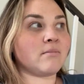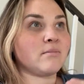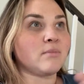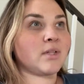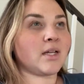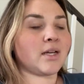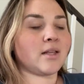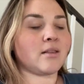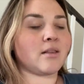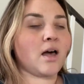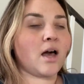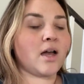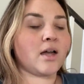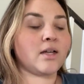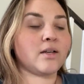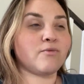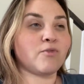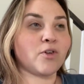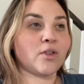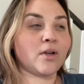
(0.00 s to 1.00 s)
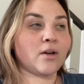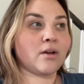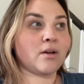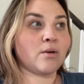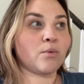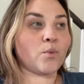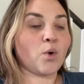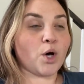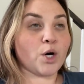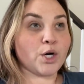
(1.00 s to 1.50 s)
like line for the
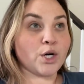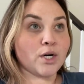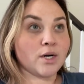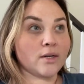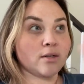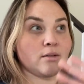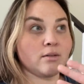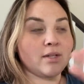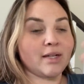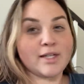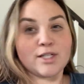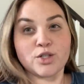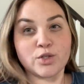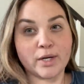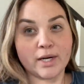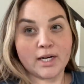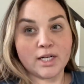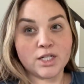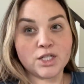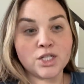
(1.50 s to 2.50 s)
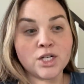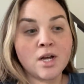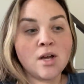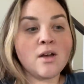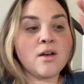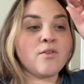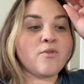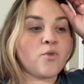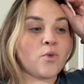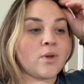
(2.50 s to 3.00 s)
water and like drainage
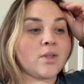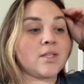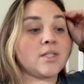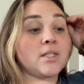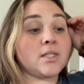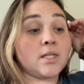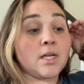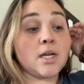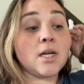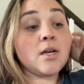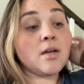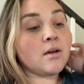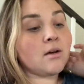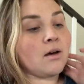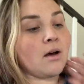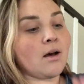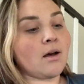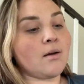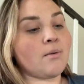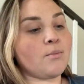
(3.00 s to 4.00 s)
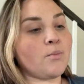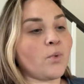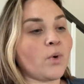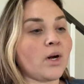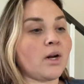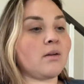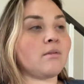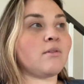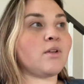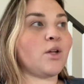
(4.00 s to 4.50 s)
for the sink, um,
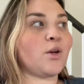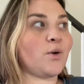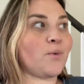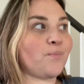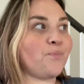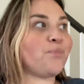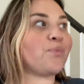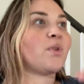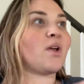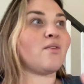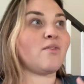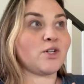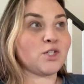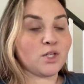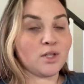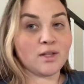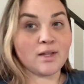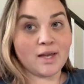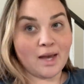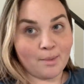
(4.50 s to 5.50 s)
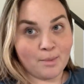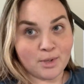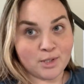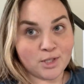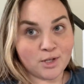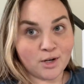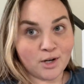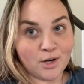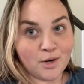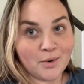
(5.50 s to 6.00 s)
where, you know, eventually the
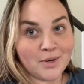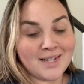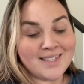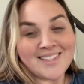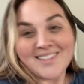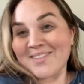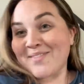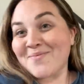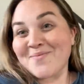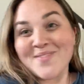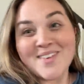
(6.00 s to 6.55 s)
cabinets are gonna go in. So I'm